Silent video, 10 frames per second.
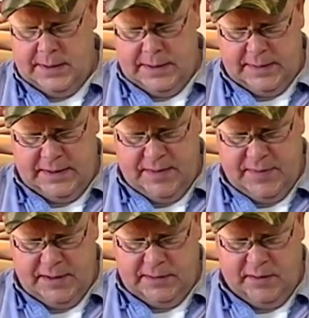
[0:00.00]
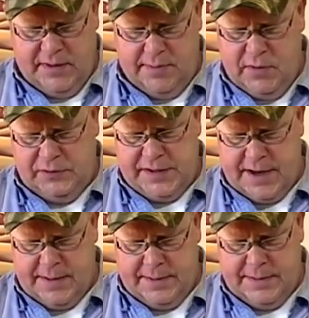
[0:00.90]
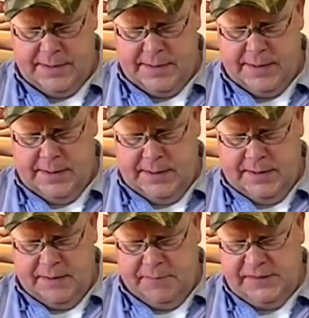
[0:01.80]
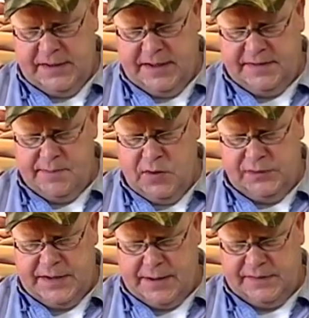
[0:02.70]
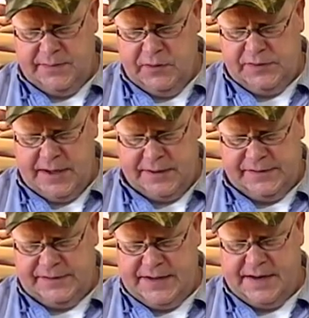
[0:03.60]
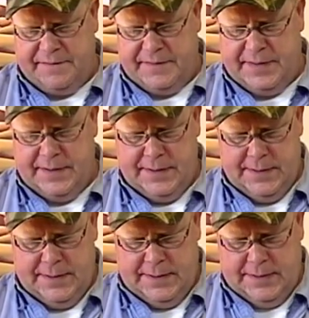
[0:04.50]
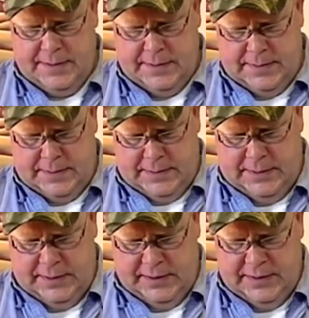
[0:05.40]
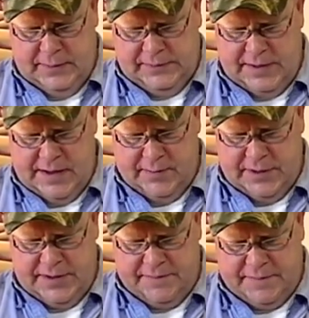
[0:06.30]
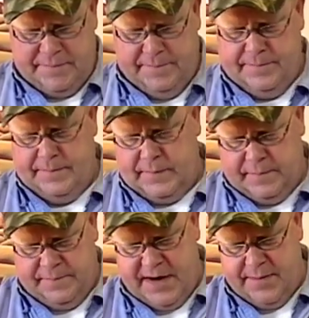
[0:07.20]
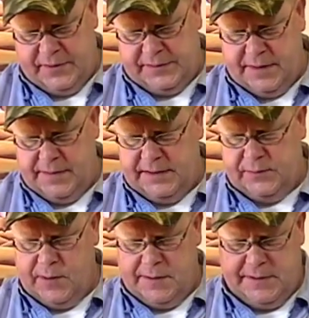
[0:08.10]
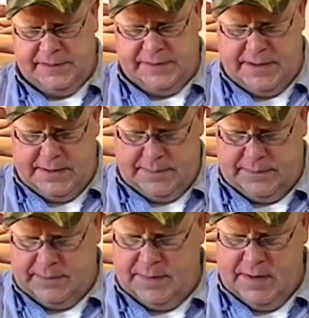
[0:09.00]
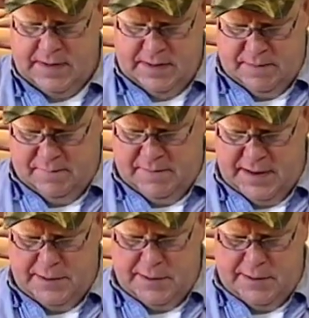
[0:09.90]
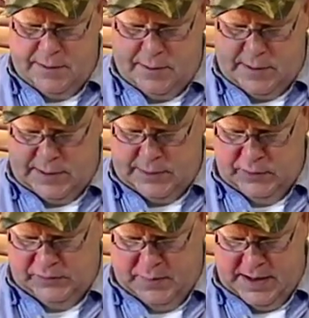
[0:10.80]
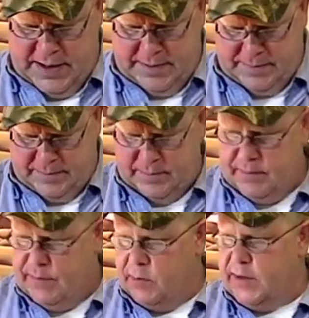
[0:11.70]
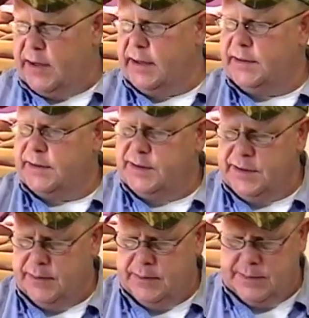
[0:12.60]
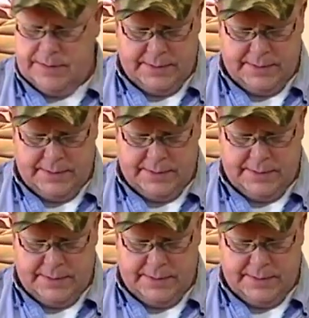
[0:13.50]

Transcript: and they give me a little bit of moose hair. The reason I like the moose hair is stiff. You could use a number of different fibers on this, whether it's a feather or a goose biot, but what I like to do